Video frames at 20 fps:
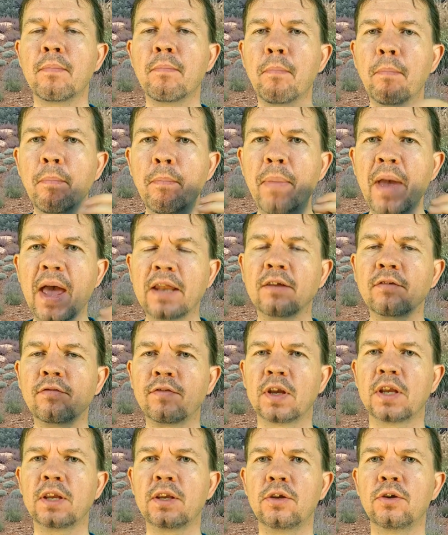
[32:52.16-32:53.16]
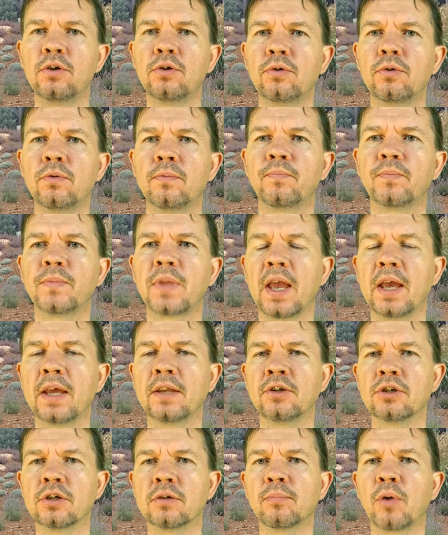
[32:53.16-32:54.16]
benefit you
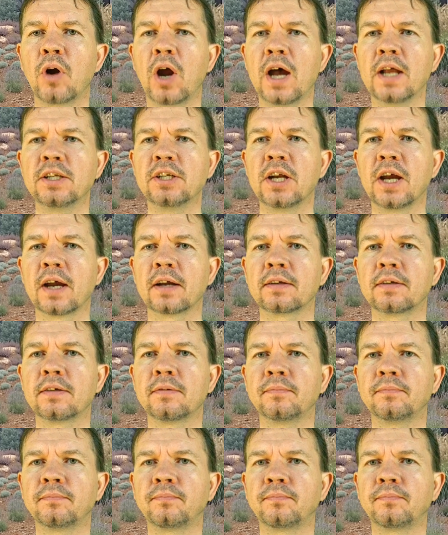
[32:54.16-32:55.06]
and your project.